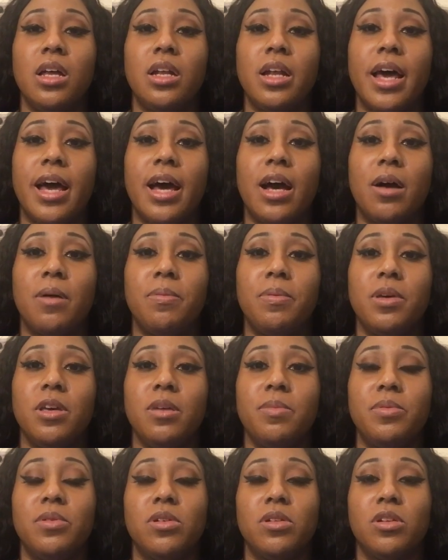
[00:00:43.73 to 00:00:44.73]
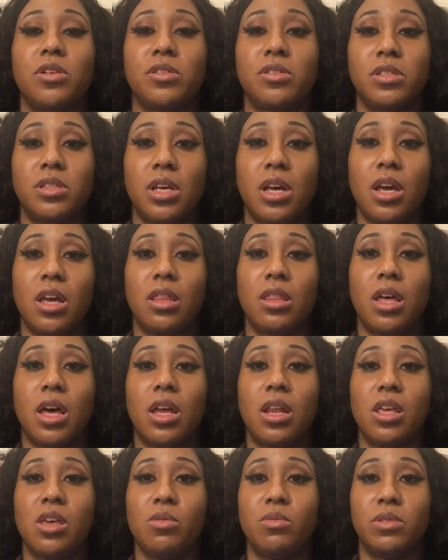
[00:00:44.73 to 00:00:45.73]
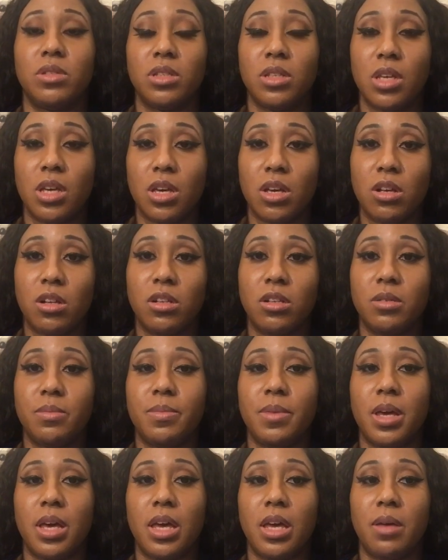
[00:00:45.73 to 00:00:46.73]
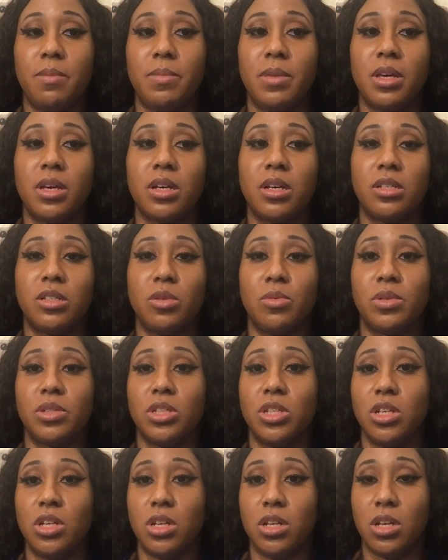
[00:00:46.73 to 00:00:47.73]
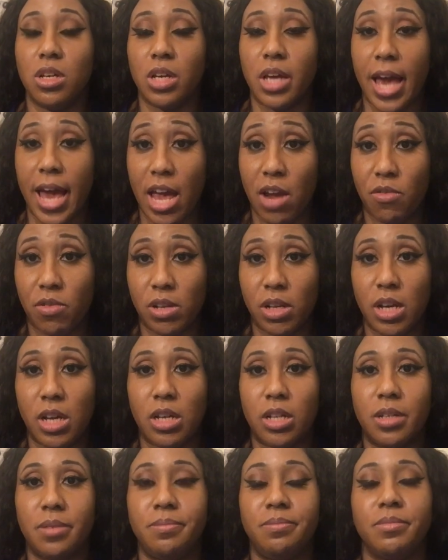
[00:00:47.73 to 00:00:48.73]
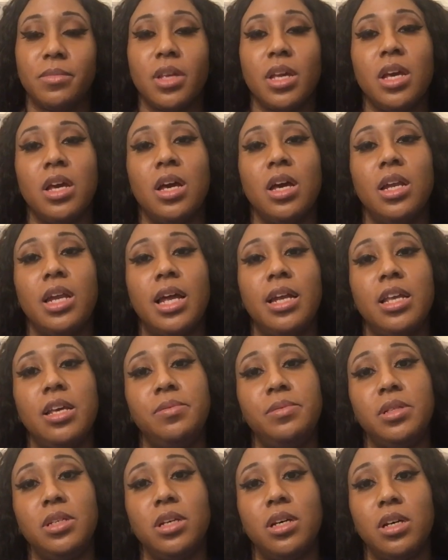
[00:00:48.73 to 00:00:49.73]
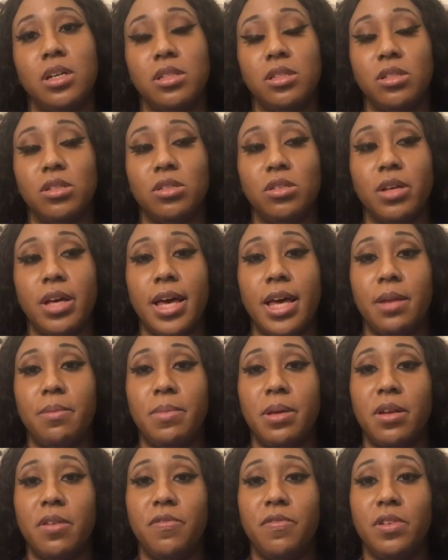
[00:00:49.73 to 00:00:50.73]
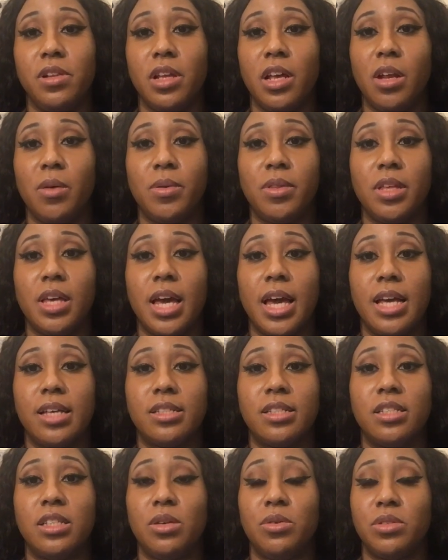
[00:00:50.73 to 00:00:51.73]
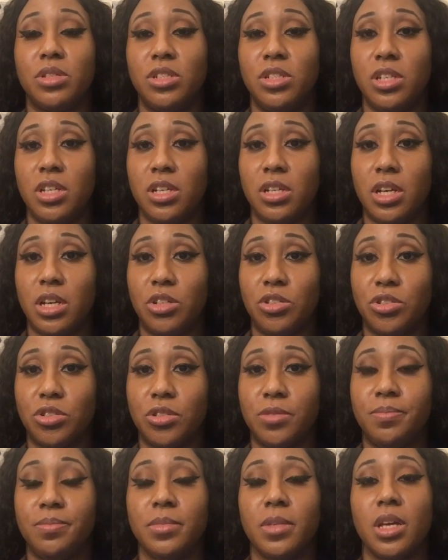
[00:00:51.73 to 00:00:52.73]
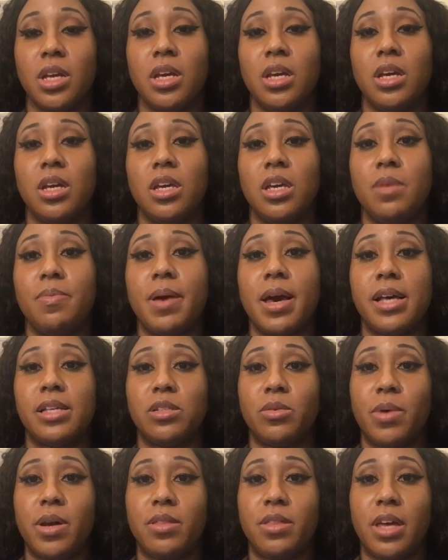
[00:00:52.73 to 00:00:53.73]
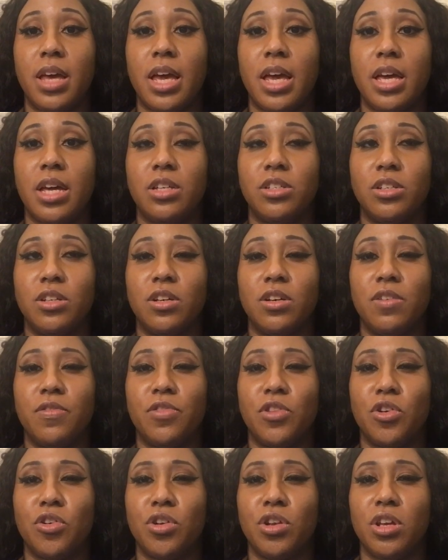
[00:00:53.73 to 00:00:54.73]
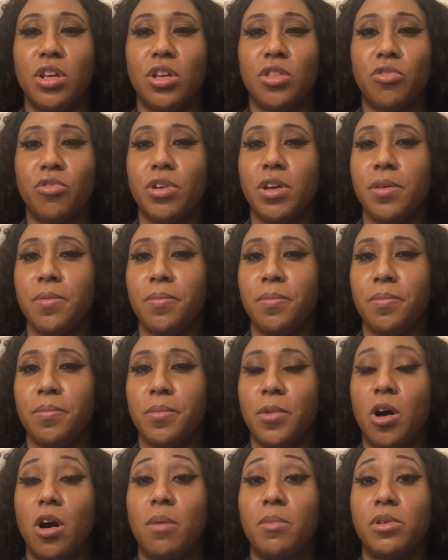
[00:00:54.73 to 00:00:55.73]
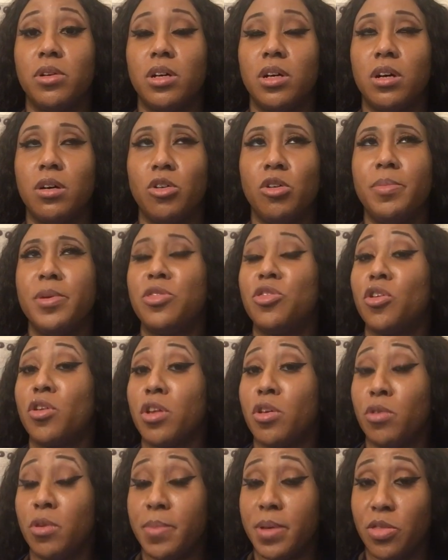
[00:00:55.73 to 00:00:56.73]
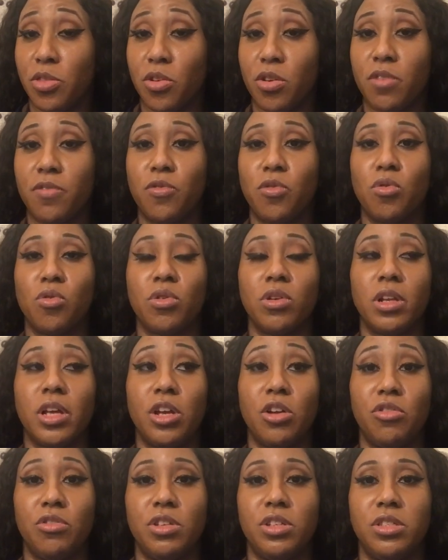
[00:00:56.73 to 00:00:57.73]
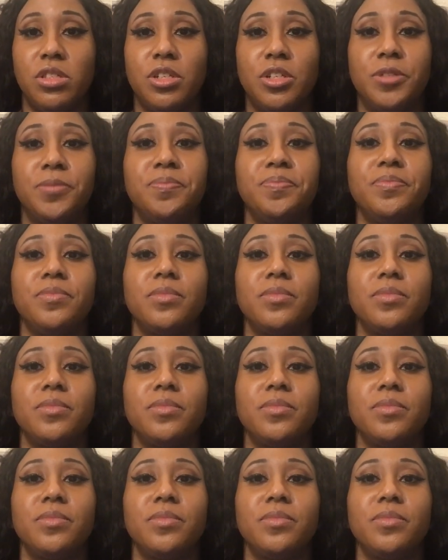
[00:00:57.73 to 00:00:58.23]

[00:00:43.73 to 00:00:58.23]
Now, people are saying that he was killed because it was gang-related. Now, Nipsey Hussle had been affiliated with gangs since he was a teenager. He passed away at the age of 33. He would have been 34 later this year.